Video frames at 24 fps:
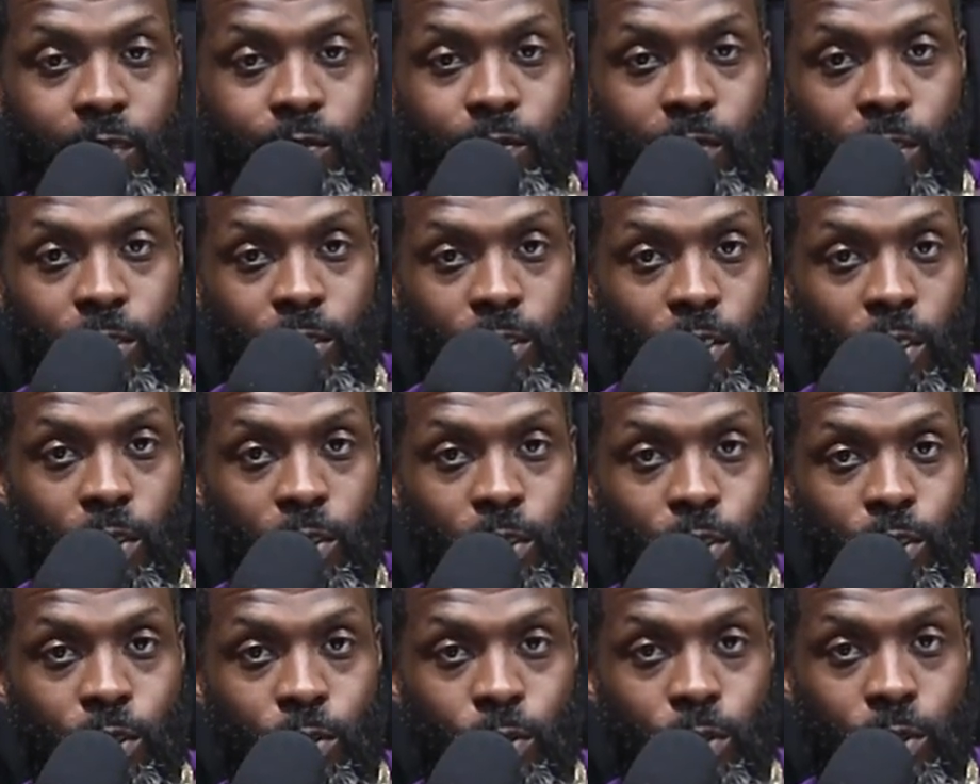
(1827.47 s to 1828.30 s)
verse
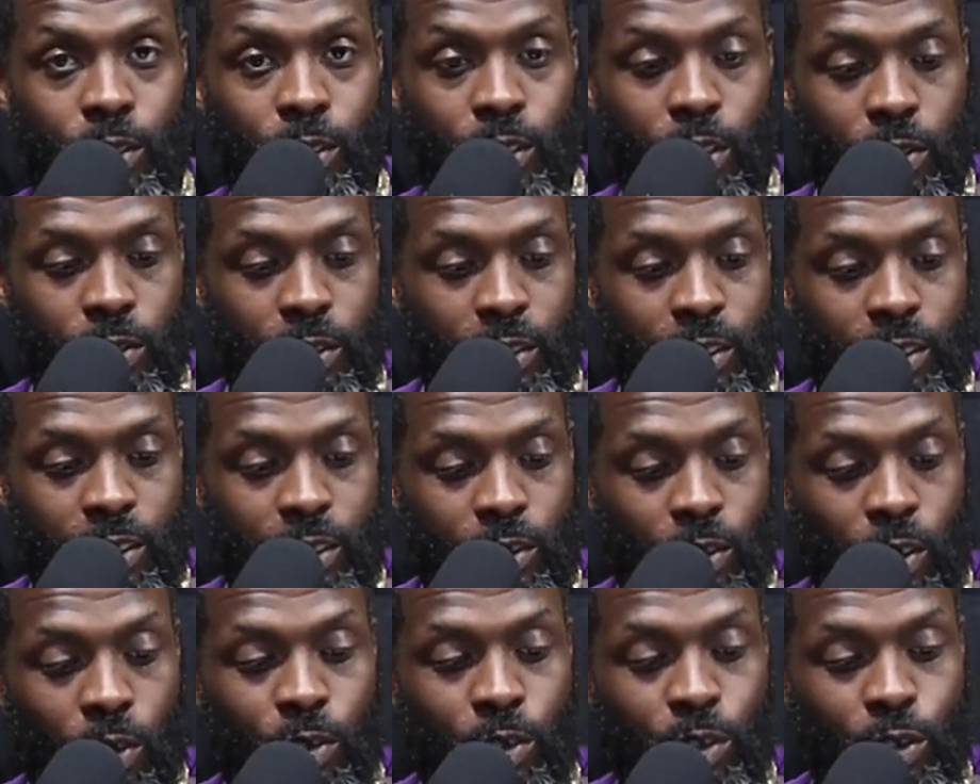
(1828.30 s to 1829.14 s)
32 and
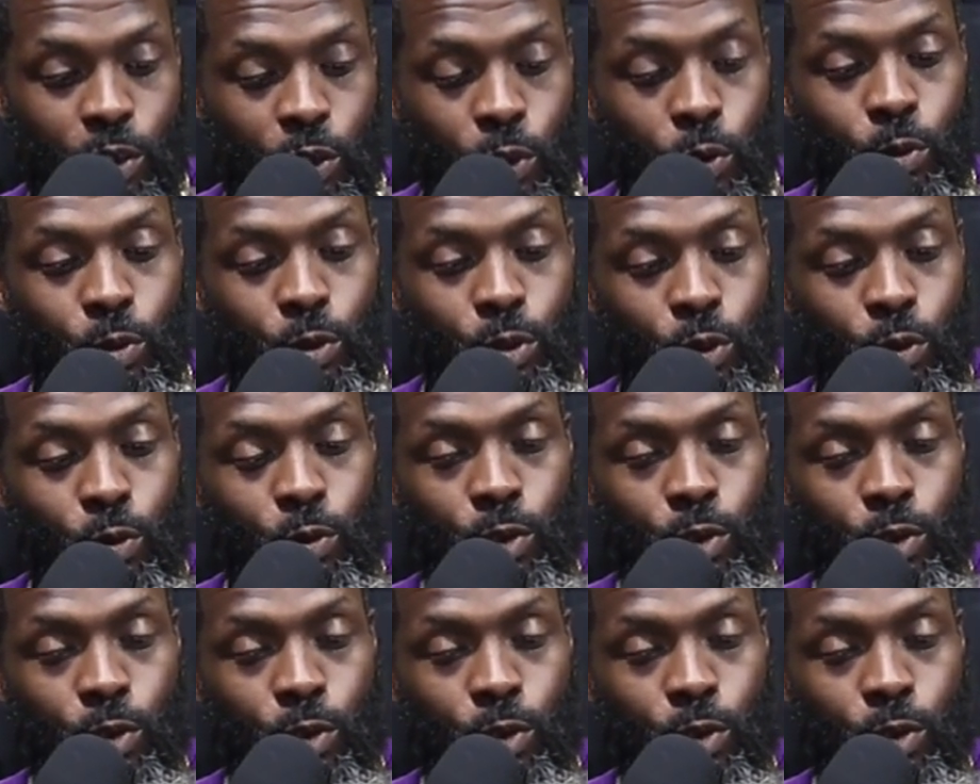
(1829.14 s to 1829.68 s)
32 through